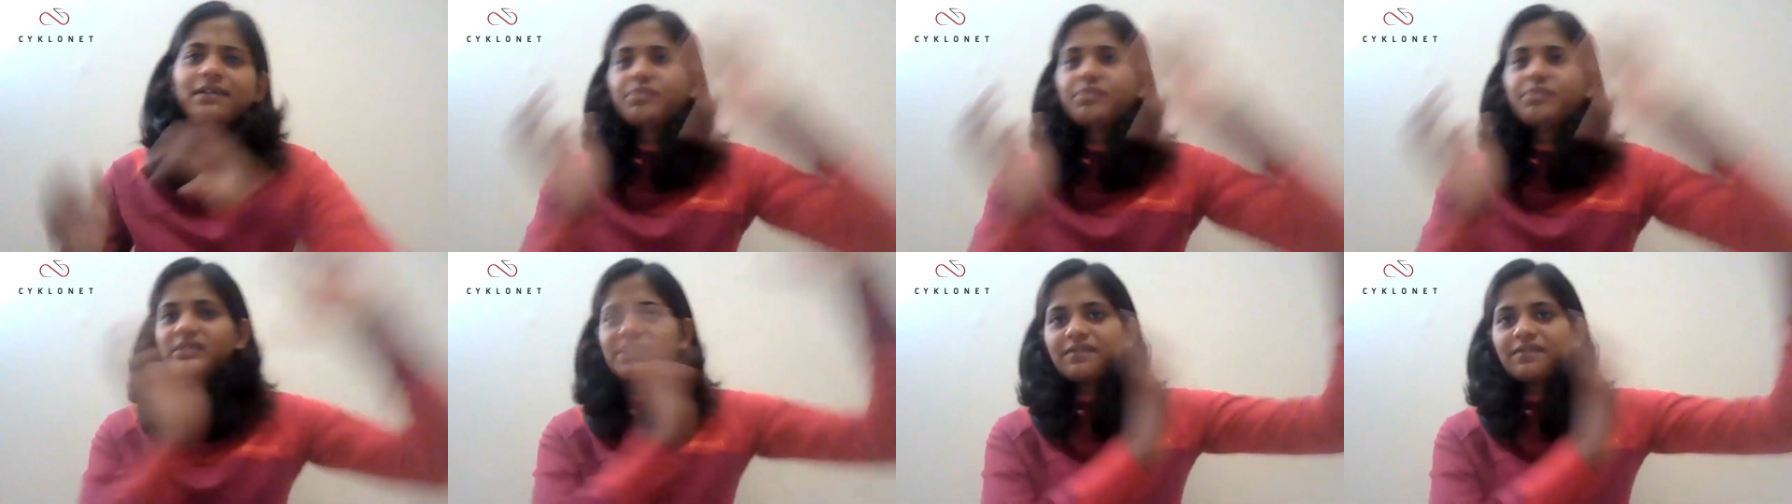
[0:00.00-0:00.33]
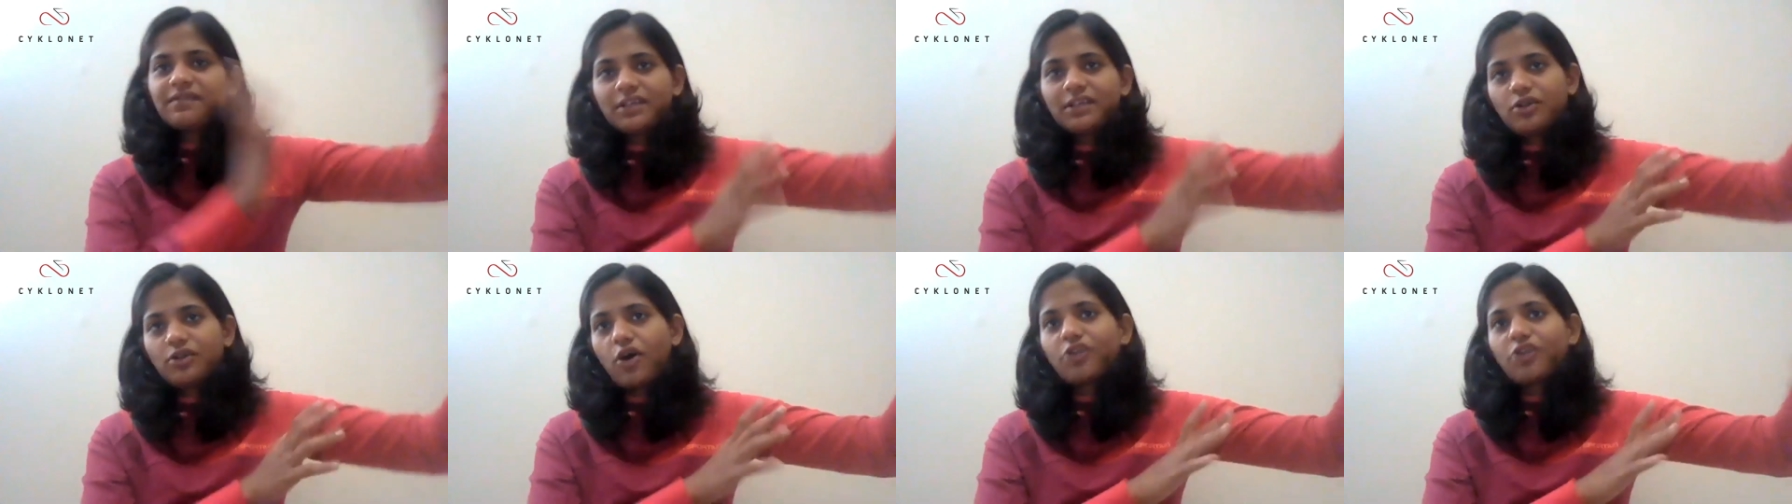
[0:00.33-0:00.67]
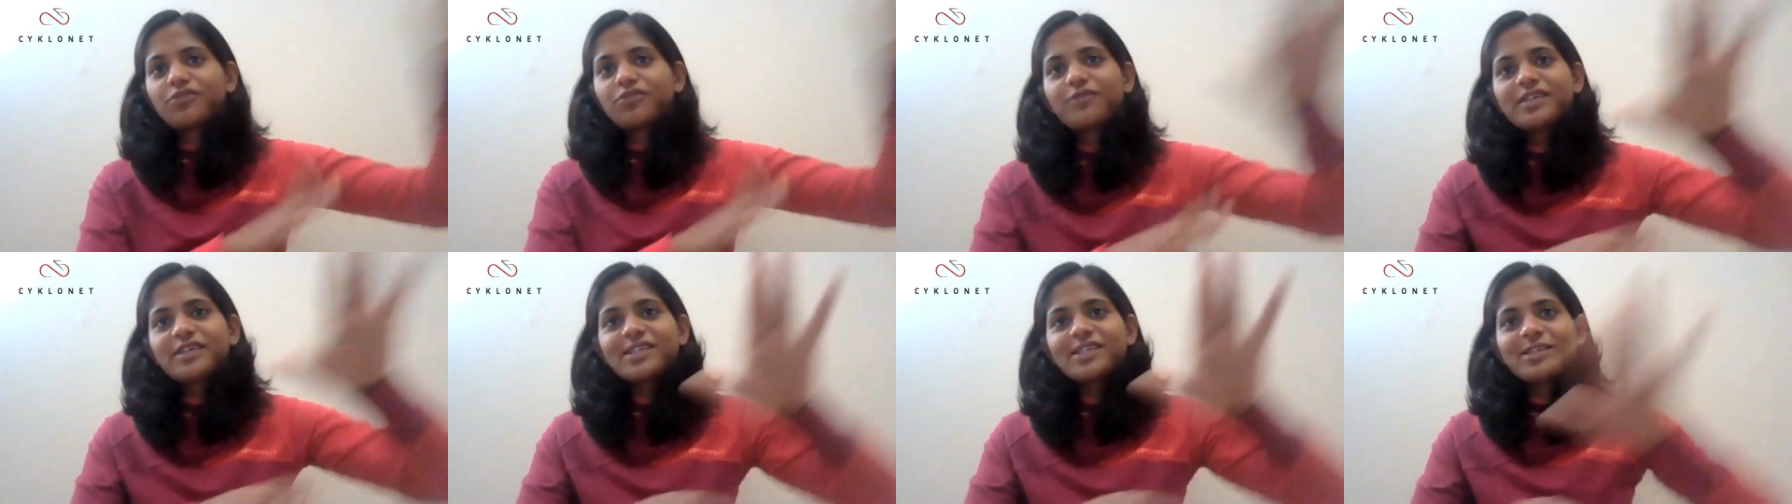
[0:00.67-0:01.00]
Pacific
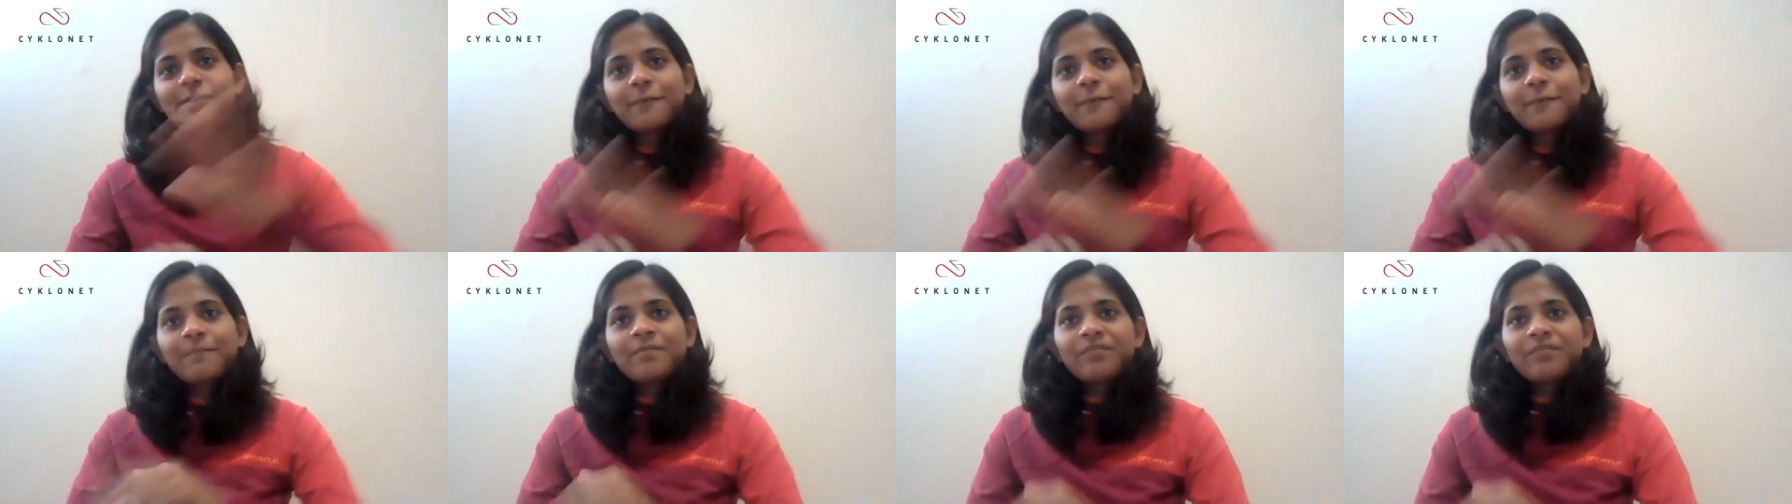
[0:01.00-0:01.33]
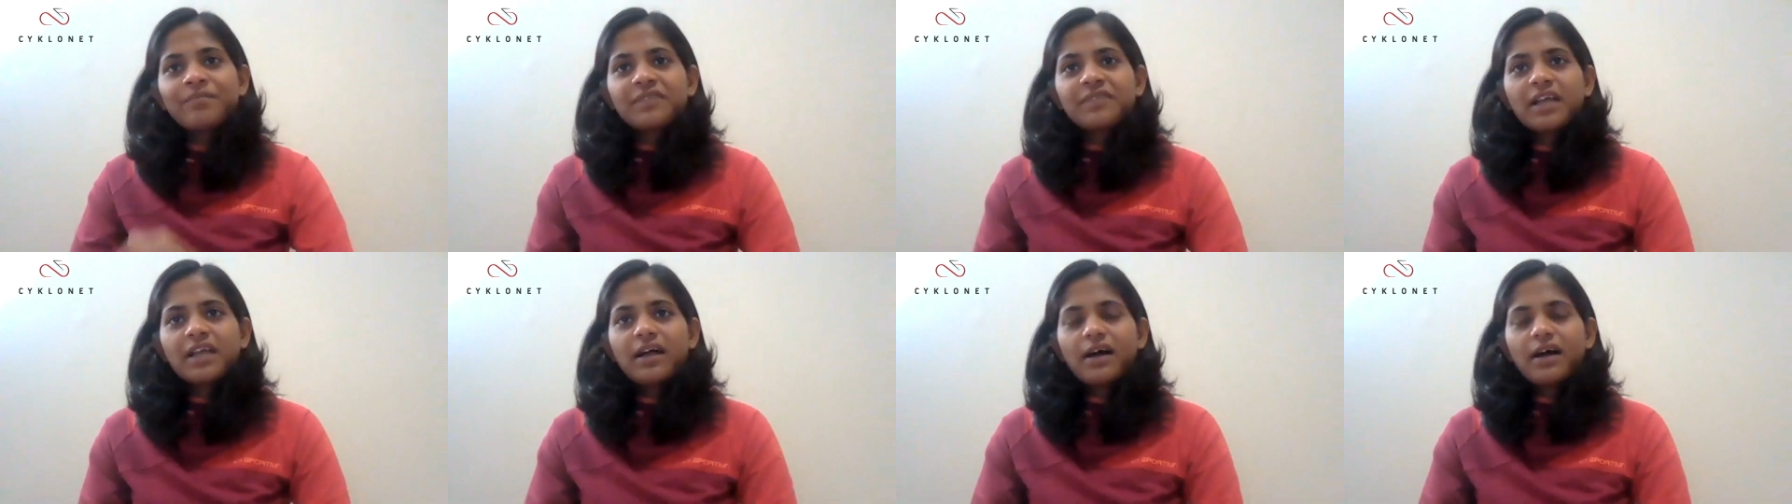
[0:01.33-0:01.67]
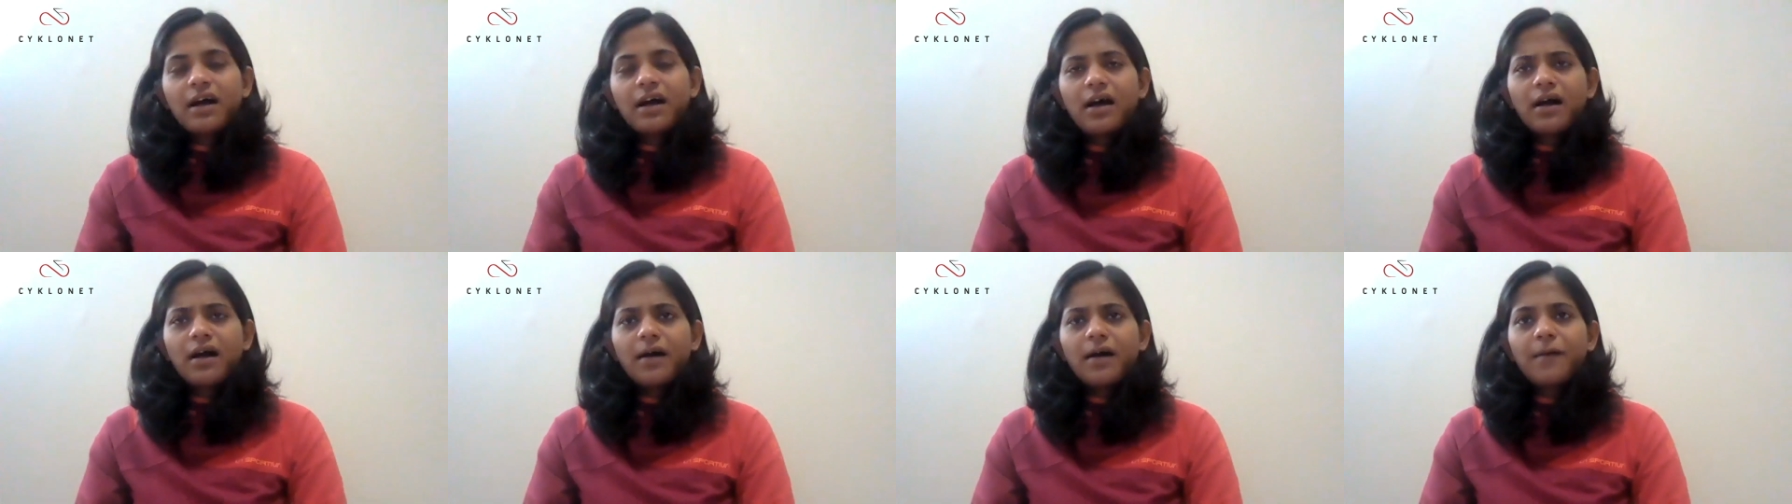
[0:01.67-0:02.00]
Northwest.
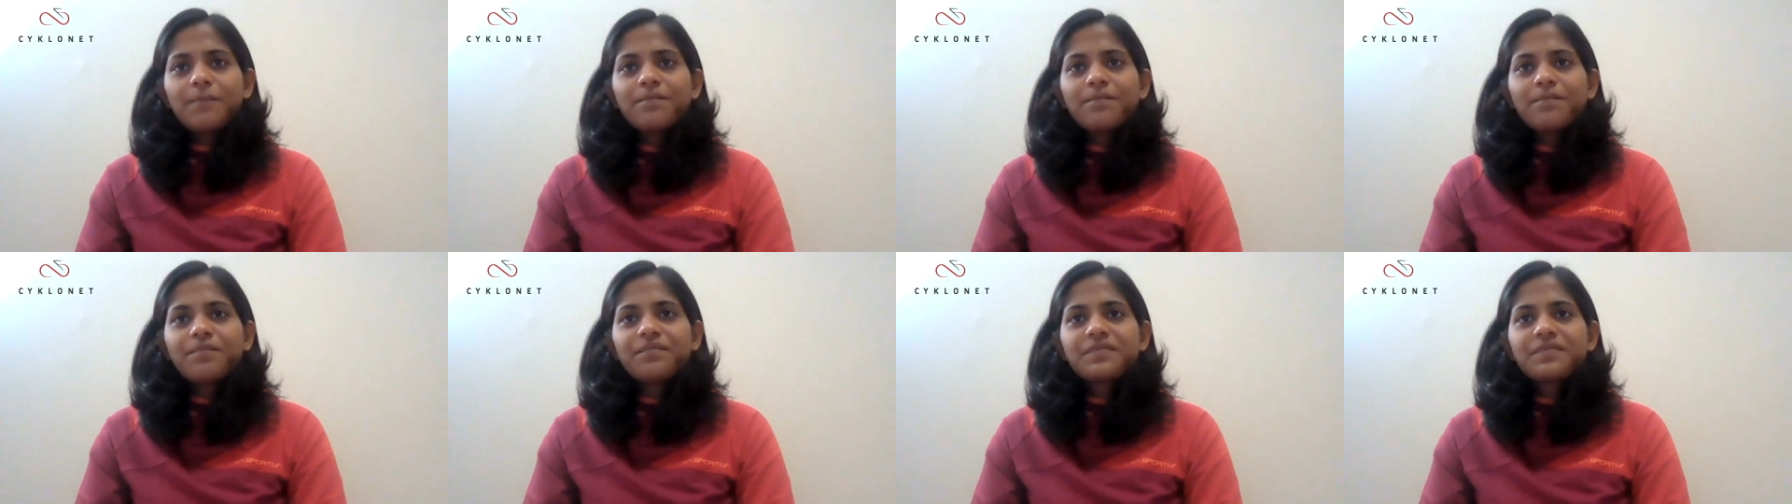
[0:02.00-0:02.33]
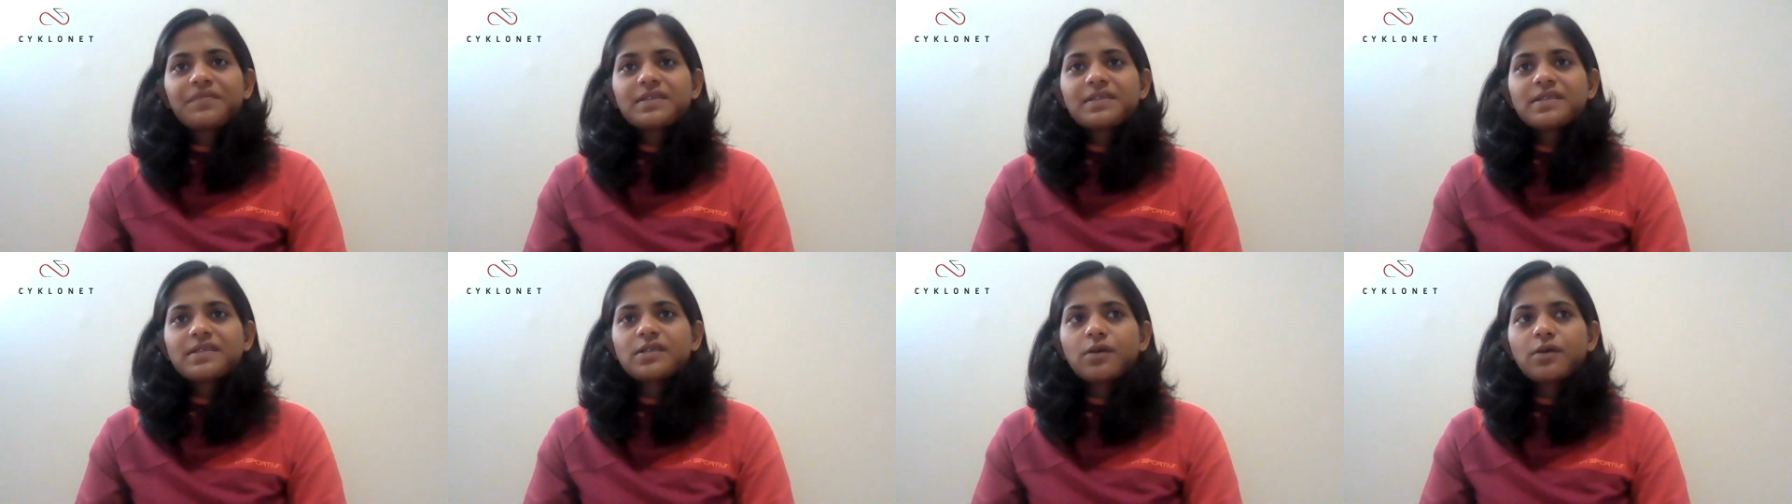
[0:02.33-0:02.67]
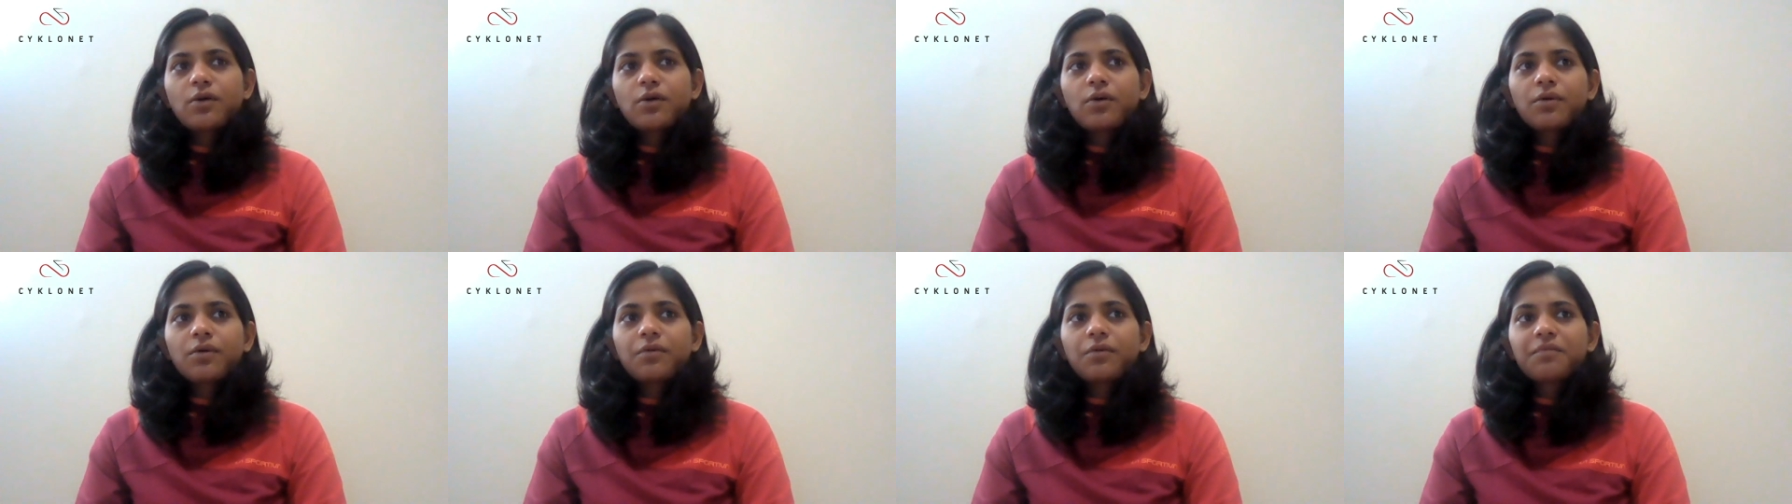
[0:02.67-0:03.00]

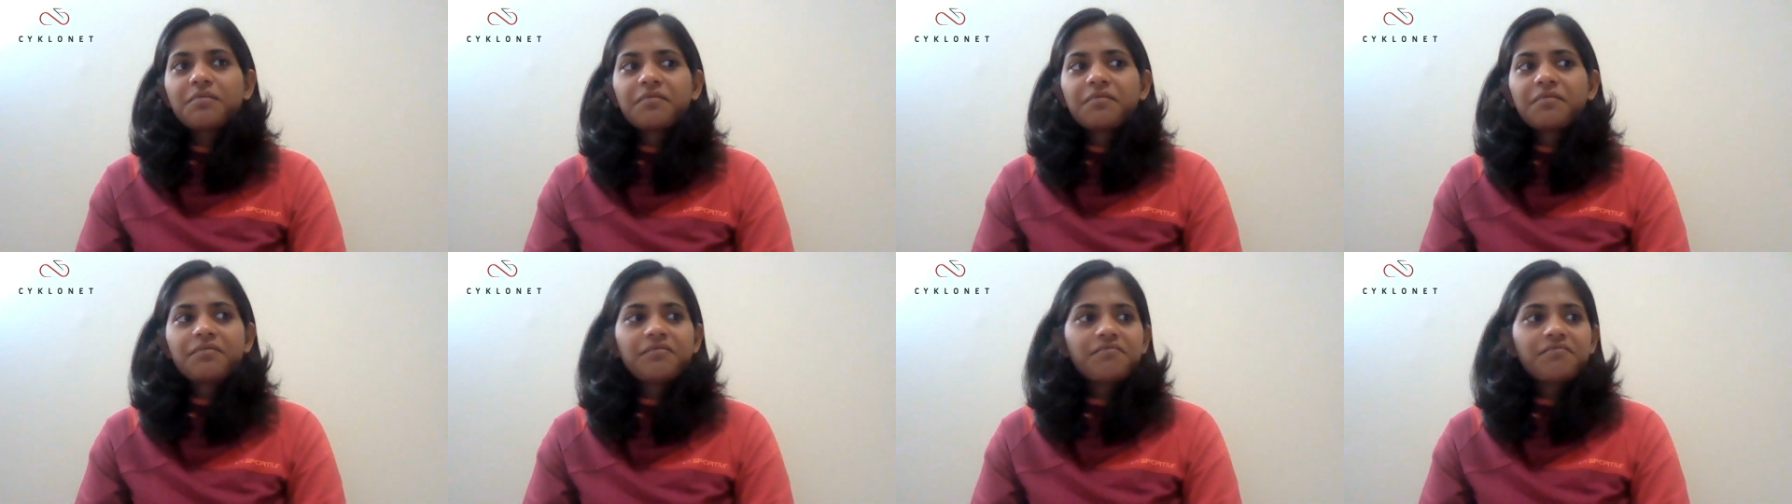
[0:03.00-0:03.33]
So